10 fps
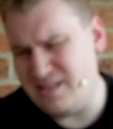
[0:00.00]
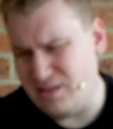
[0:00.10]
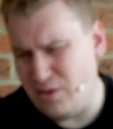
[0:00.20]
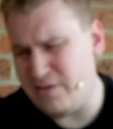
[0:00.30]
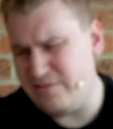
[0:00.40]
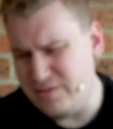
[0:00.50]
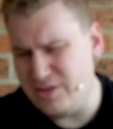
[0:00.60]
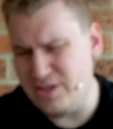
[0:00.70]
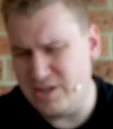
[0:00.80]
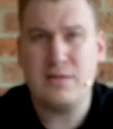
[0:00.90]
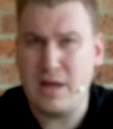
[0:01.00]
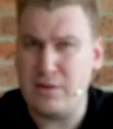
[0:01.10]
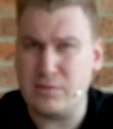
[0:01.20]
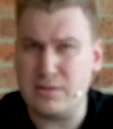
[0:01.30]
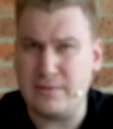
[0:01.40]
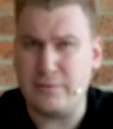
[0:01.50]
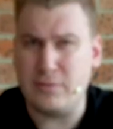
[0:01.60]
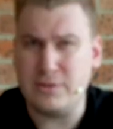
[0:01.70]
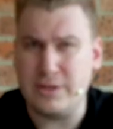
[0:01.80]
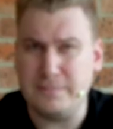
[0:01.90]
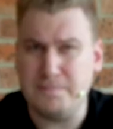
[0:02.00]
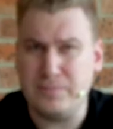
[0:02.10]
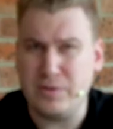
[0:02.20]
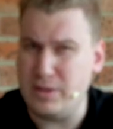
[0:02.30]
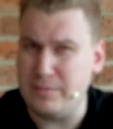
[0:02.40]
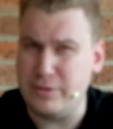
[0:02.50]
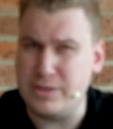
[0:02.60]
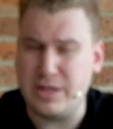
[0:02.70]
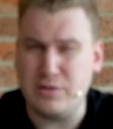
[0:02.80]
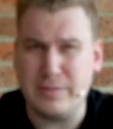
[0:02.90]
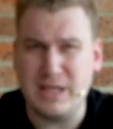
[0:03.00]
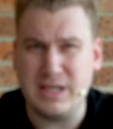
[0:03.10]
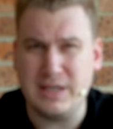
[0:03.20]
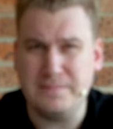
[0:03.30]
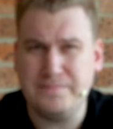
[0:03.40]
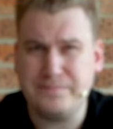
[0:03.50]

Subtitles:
a lot of Yu-Gi-Oh! Thank you all so much for watching. I really appreciate you all being here.